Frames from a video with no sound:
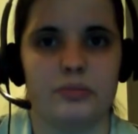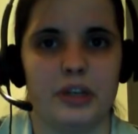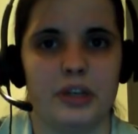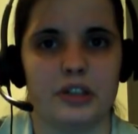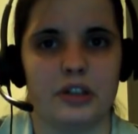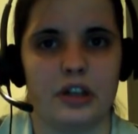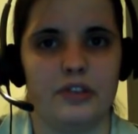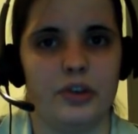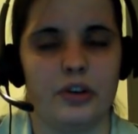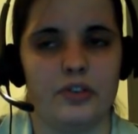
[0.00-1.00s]
because a lot of
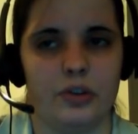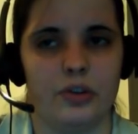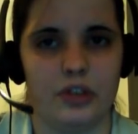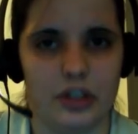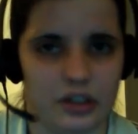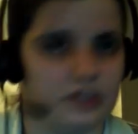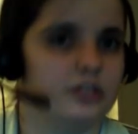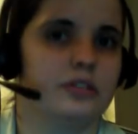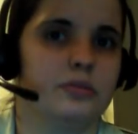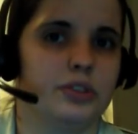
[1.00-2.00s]
you have no idea
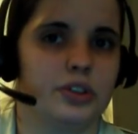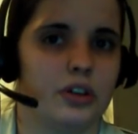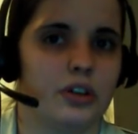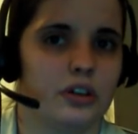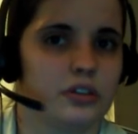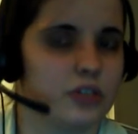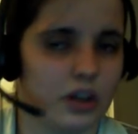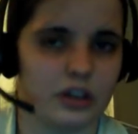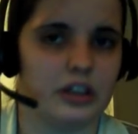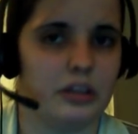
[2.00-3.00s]
what you're
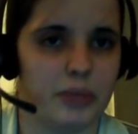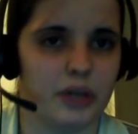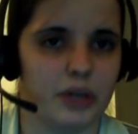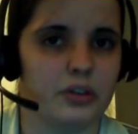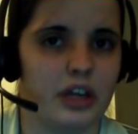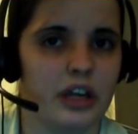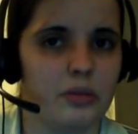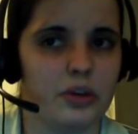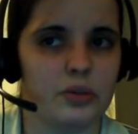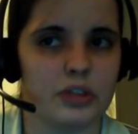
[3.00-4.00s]
talking about.
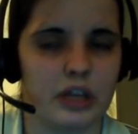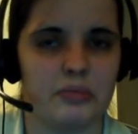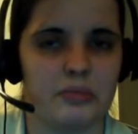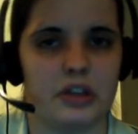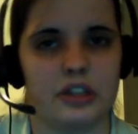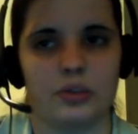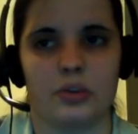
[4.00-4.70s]
Anyone who's claiming that these court